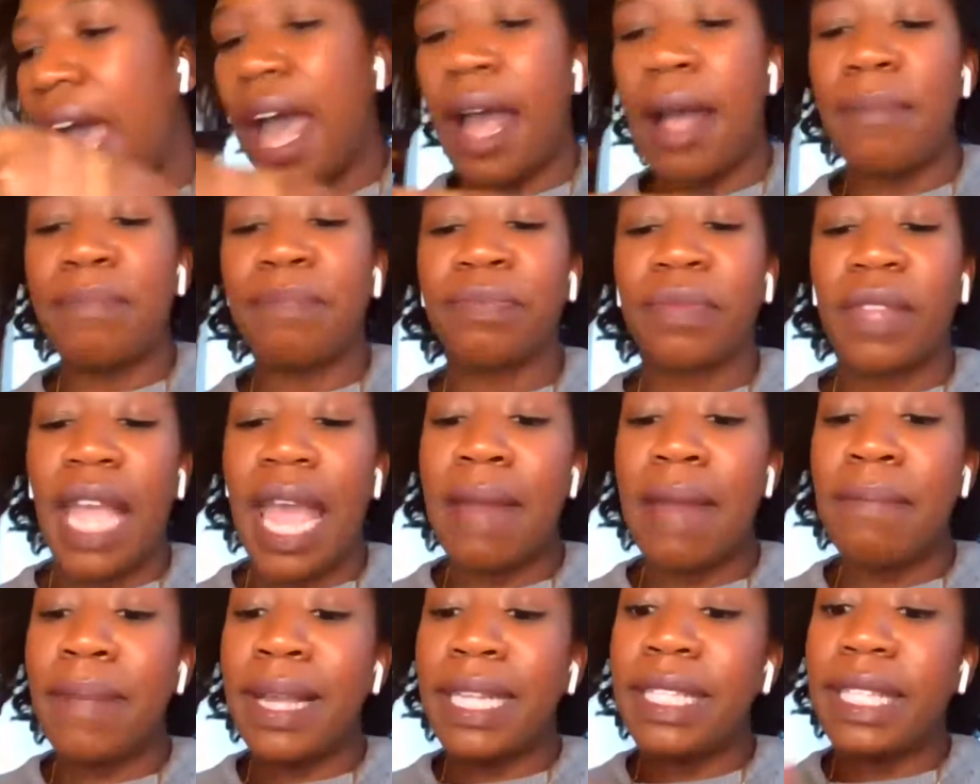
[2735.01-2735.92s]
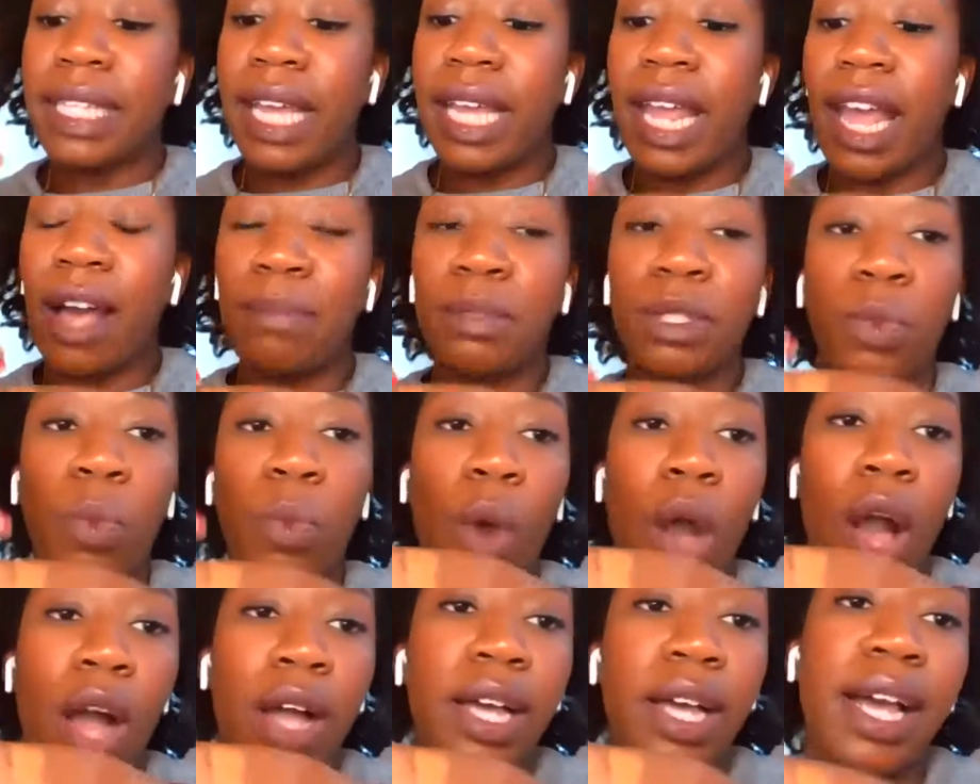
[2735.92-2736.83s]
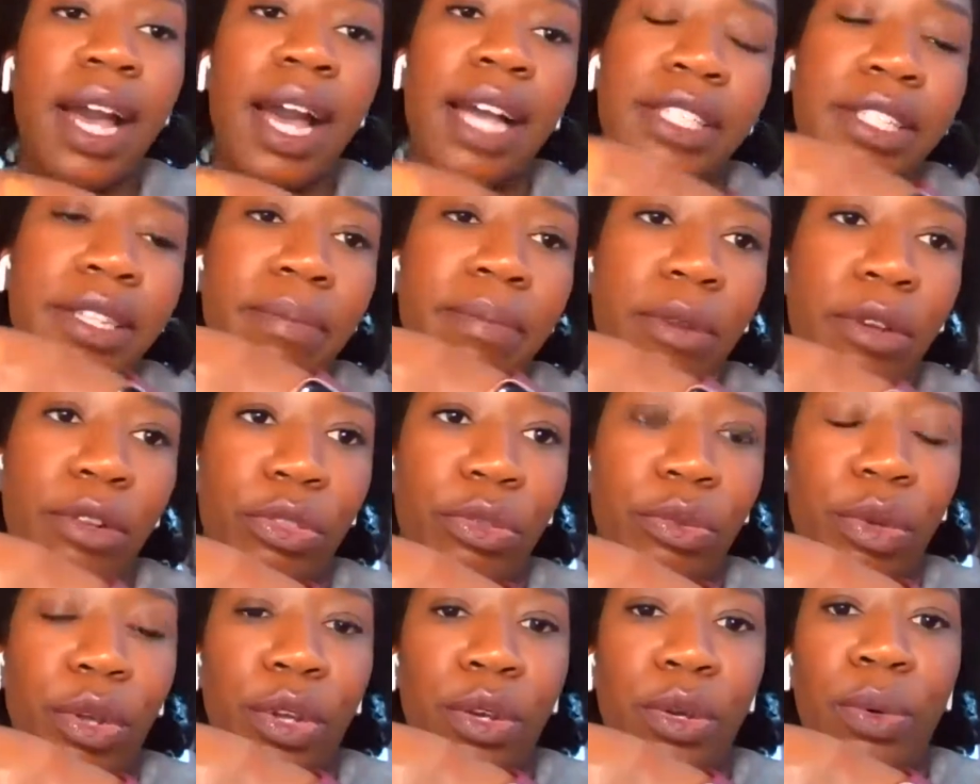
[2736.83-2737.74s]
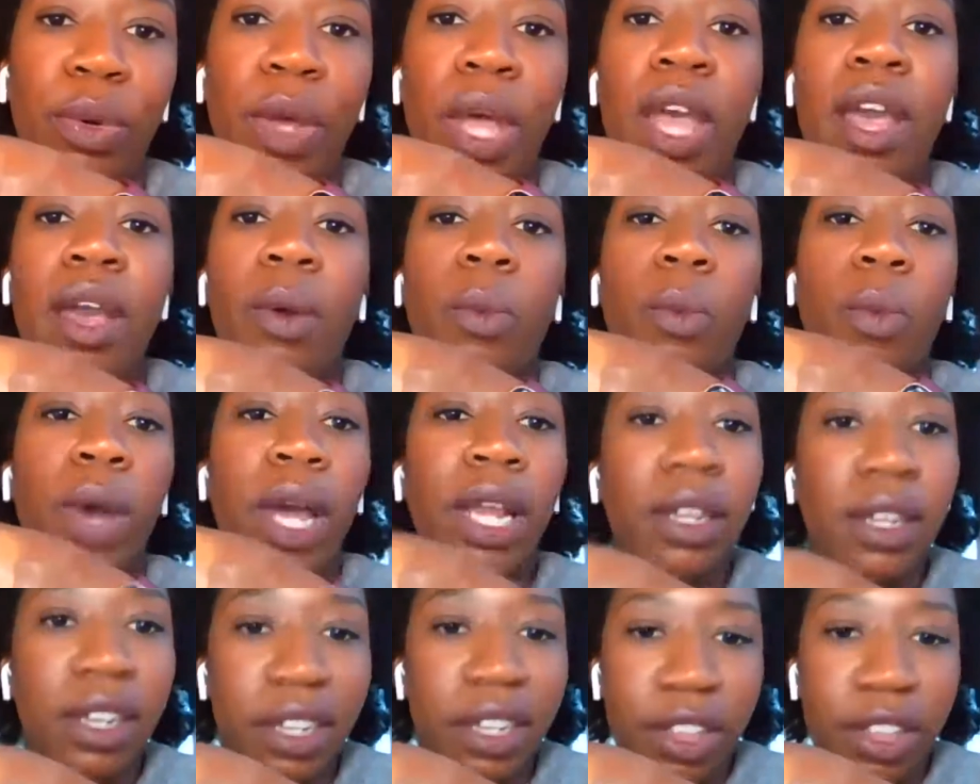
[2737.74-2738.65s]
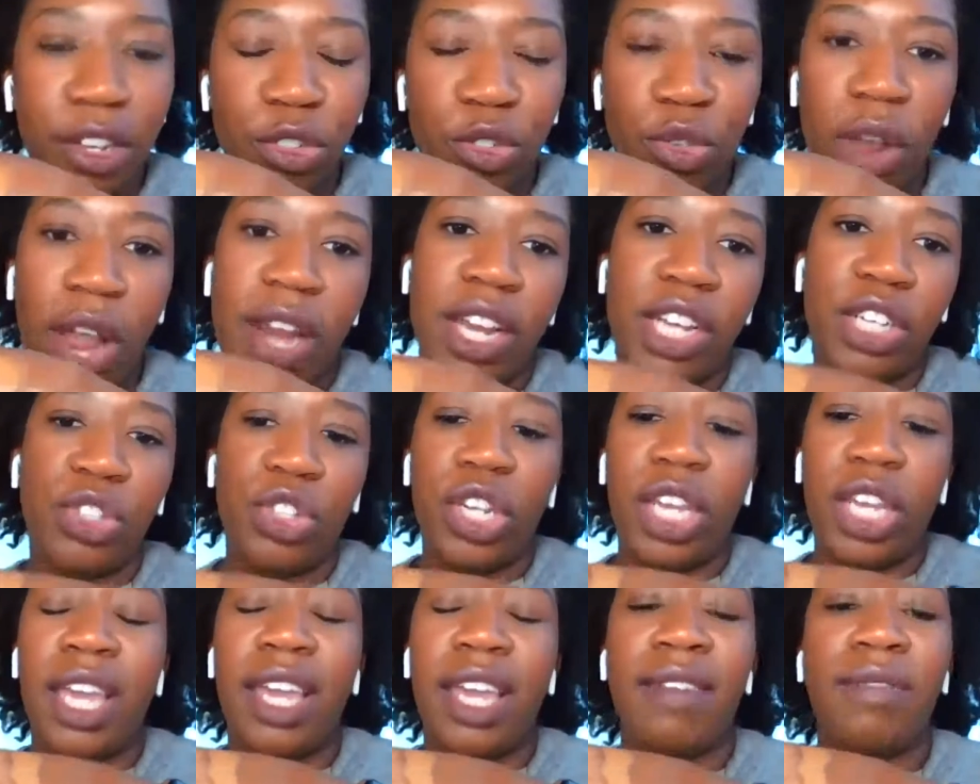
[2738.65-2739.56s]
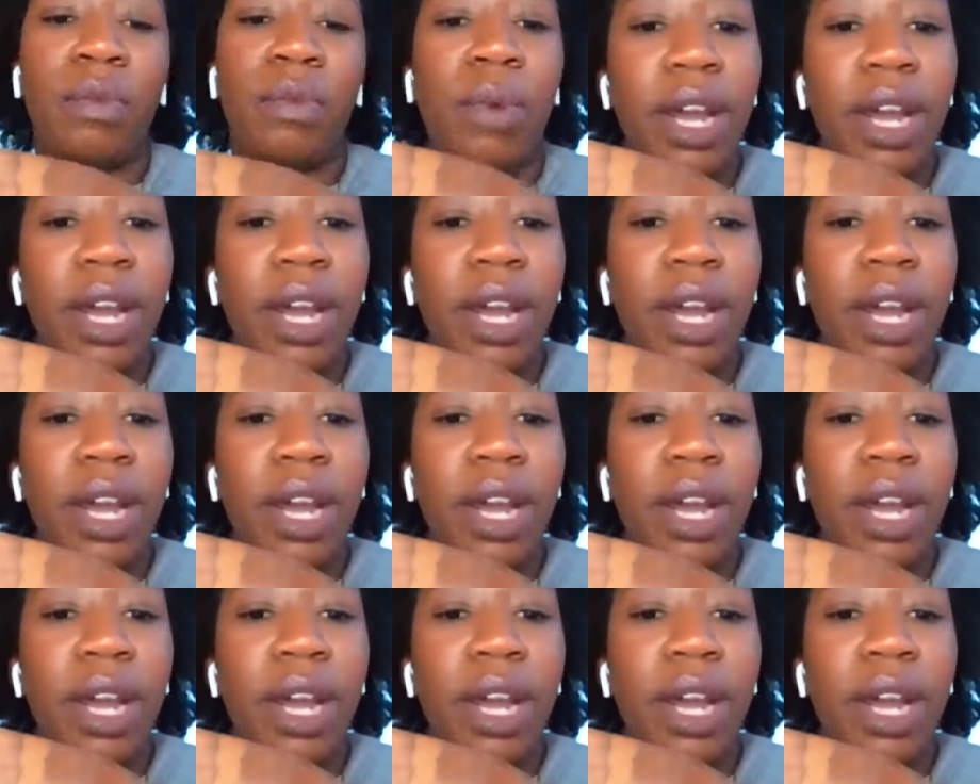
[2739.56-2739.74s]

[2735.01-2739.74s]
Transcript: Um, and basically it helps walk a customer through what look they're trying to achieve,